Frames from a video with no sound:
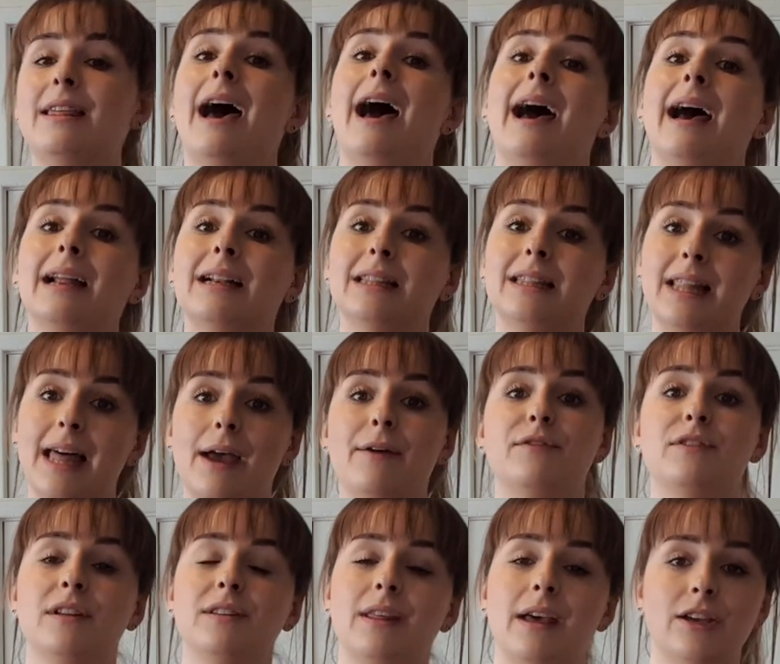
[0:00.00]
that had
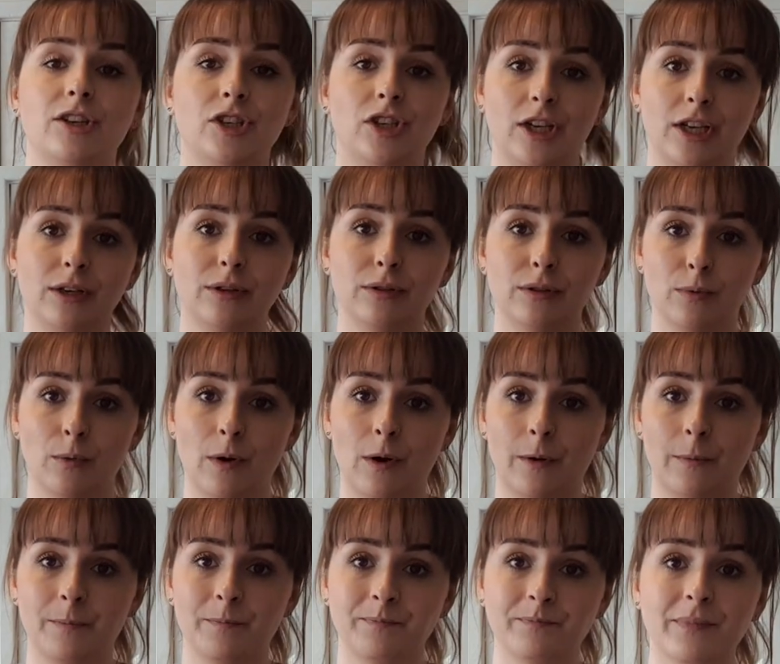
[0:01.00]
left their shield
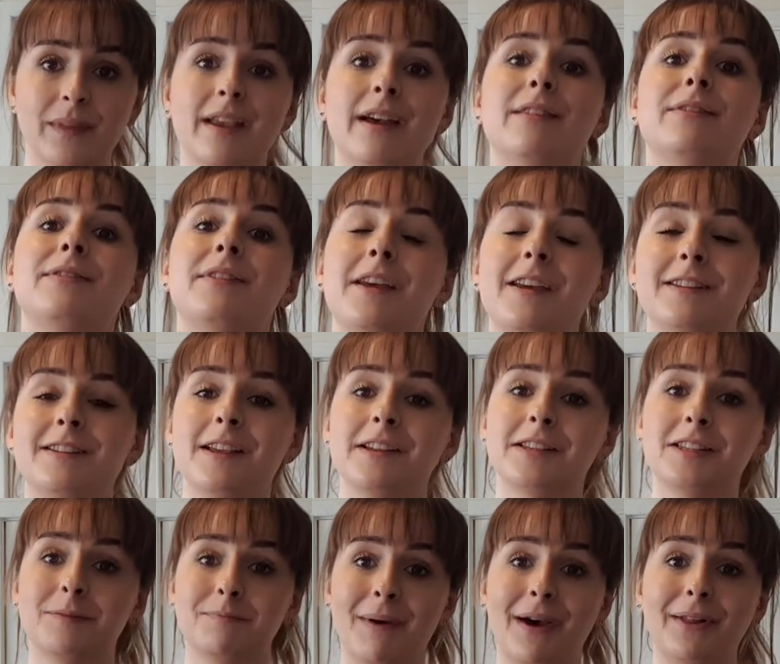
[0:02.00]
wall. And this
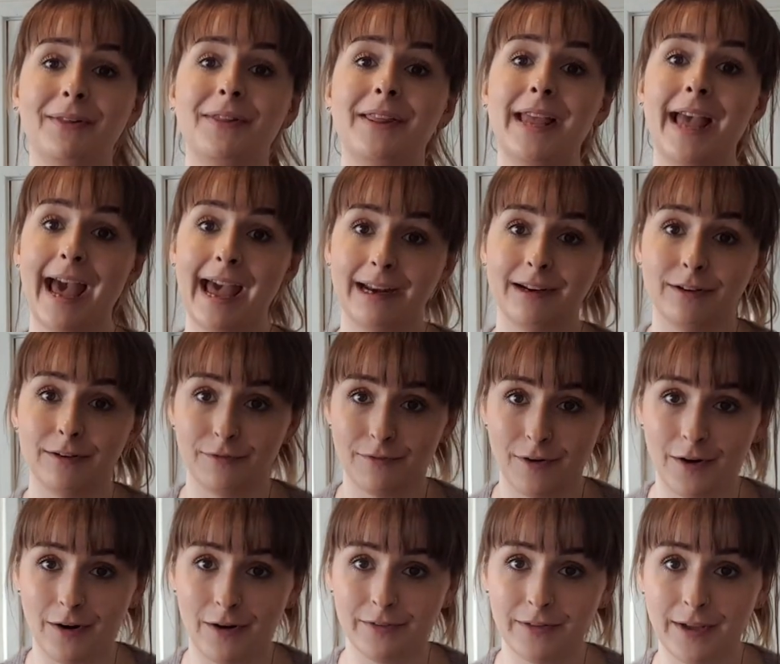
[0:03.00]
spelt the end
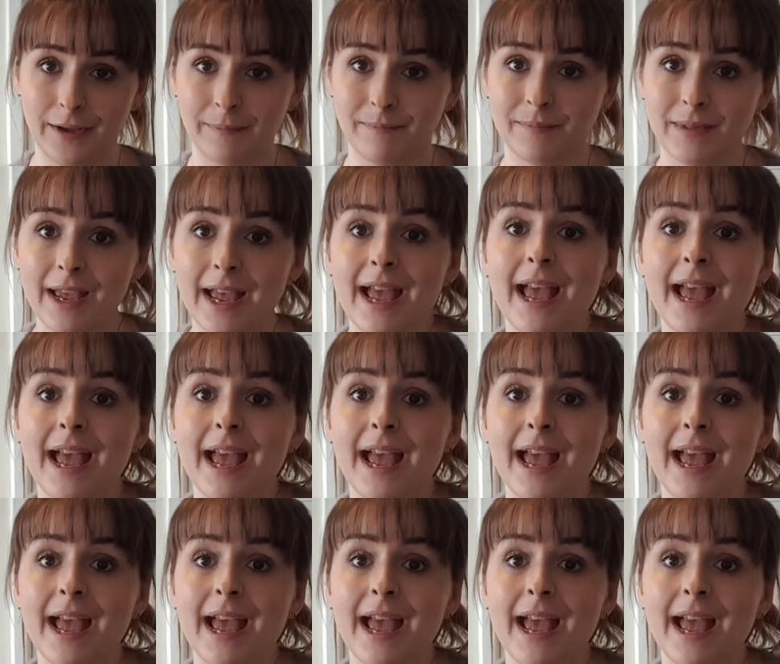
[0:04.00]
for them.